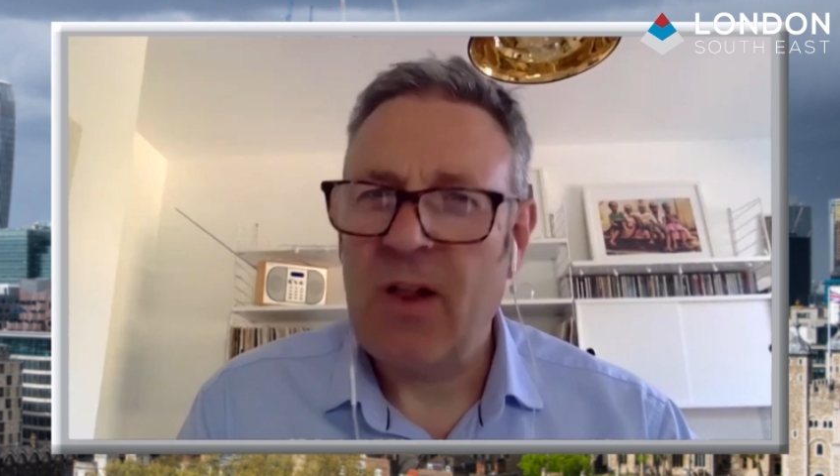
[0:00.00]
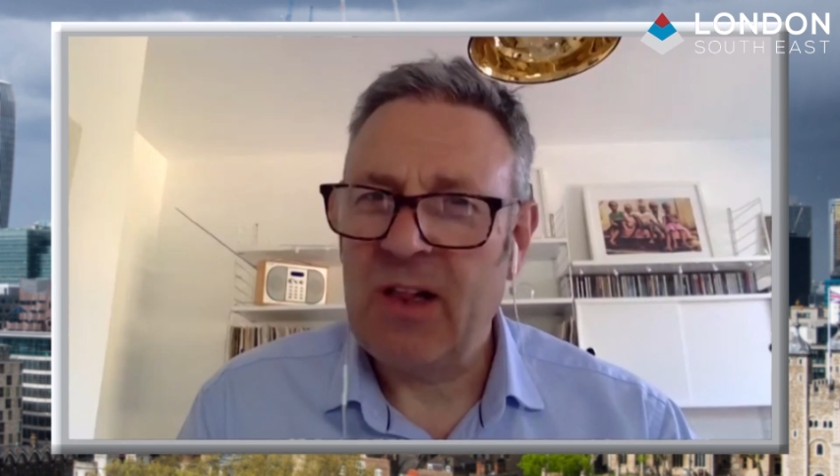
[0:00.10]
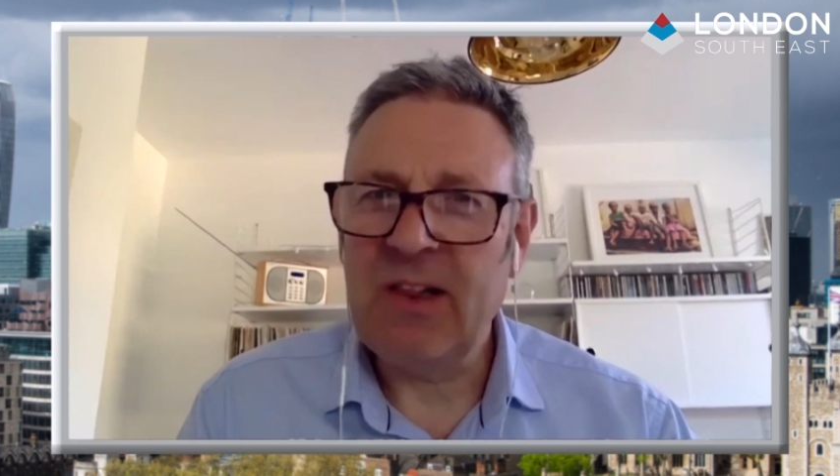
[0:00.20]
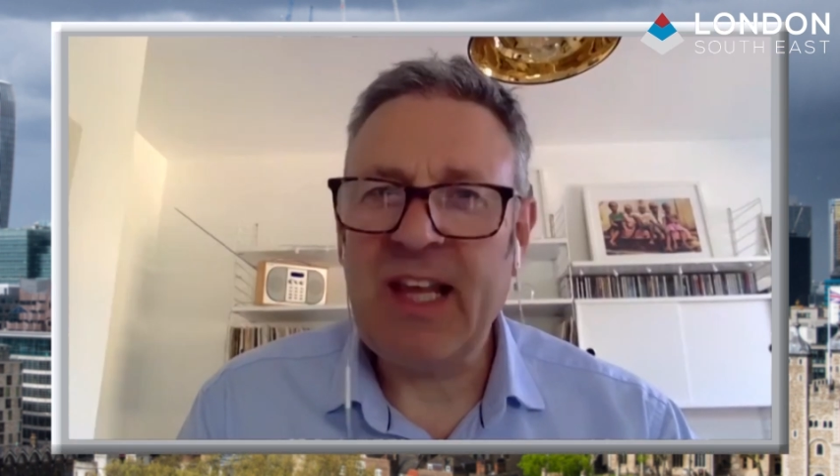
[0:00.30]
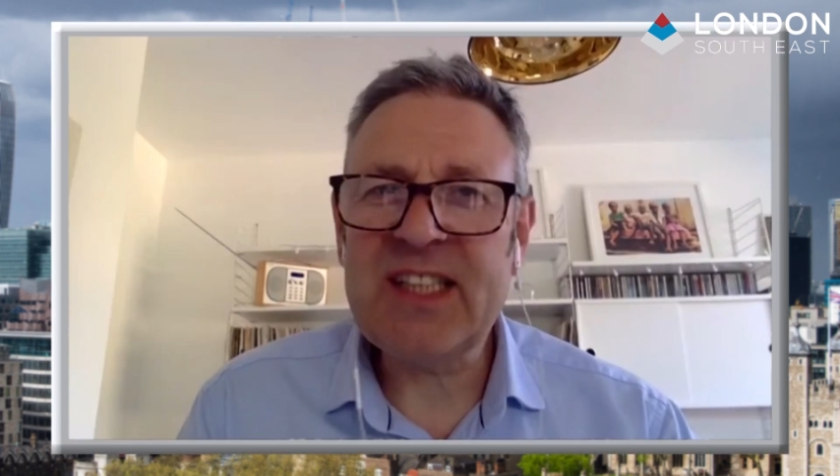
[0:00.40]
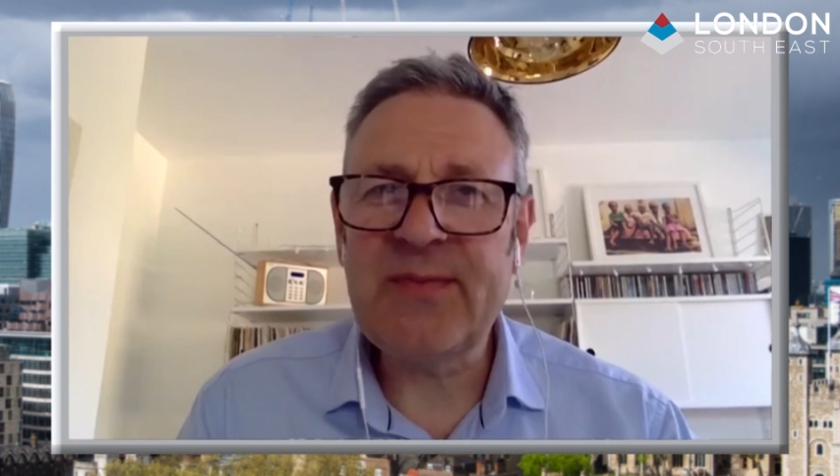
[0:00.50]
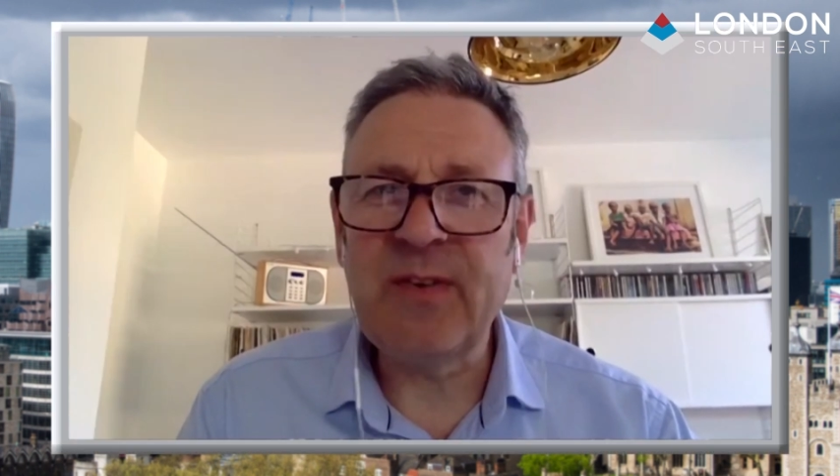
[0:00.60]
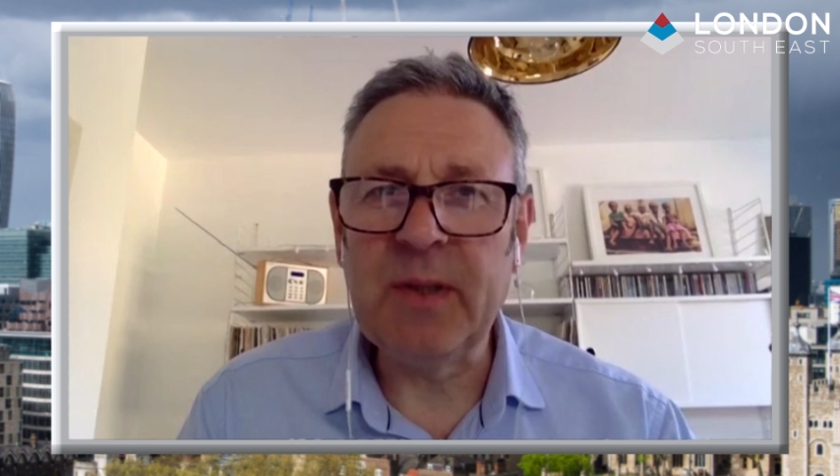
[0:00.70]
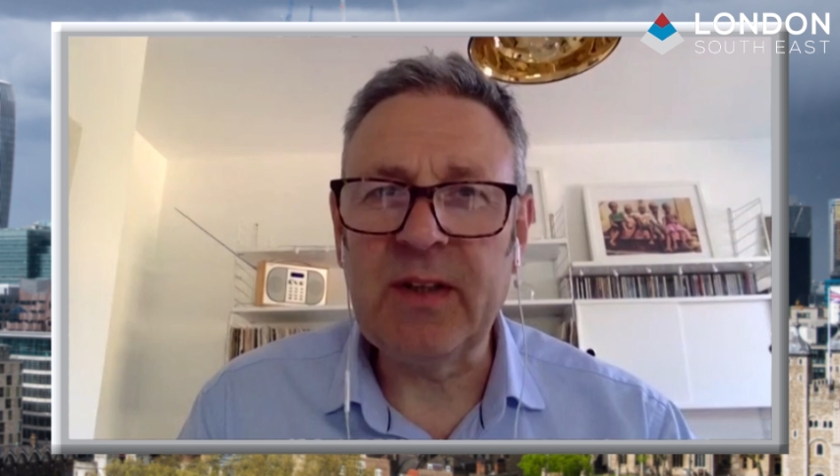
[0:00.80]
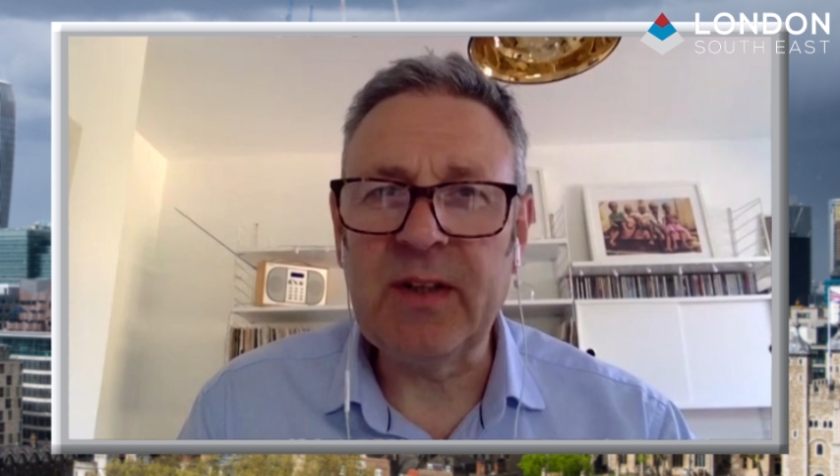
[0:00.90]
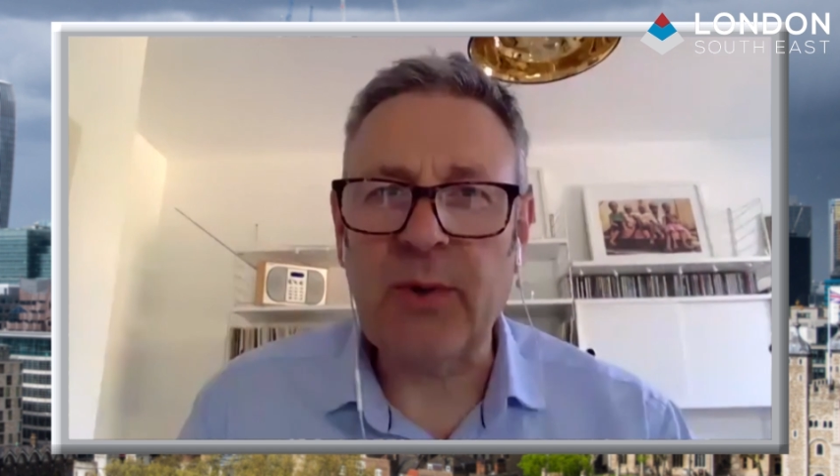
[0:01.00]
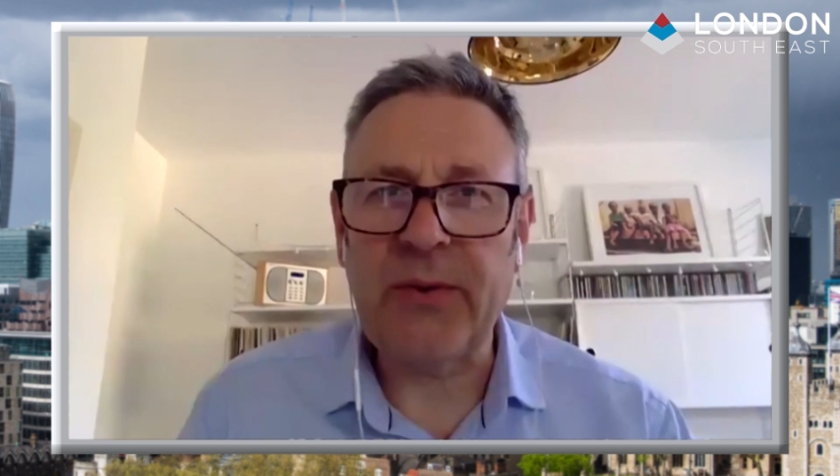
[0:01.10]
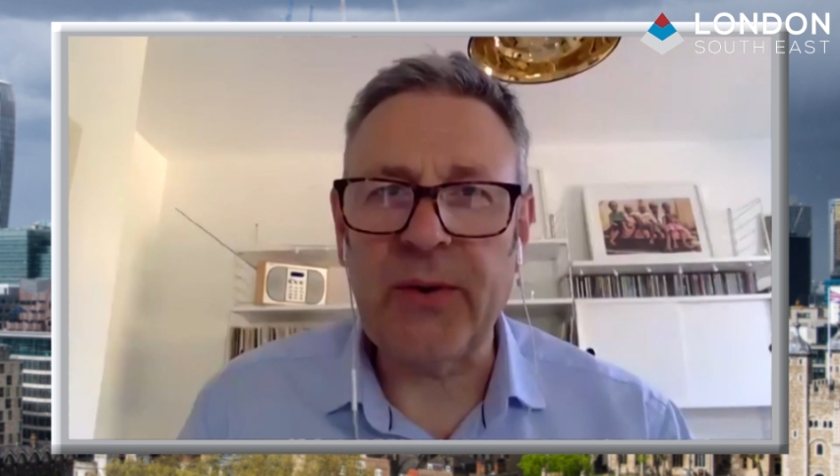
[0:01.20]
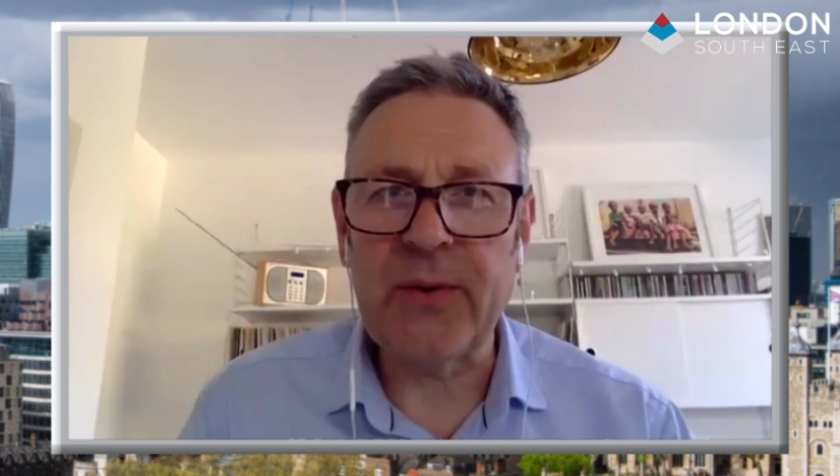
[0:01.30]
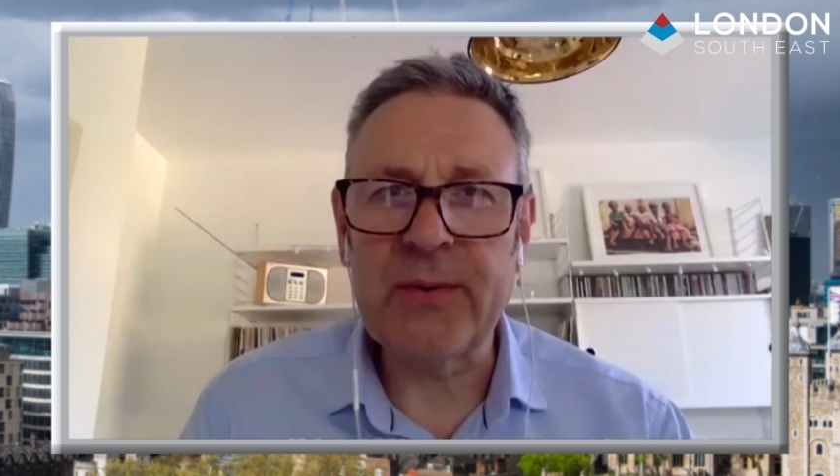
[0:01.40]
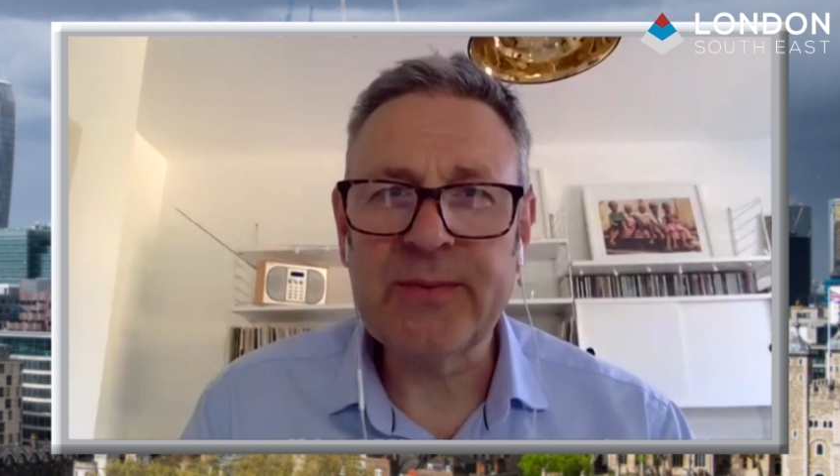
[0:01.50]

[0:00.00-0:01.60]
less familiar with you?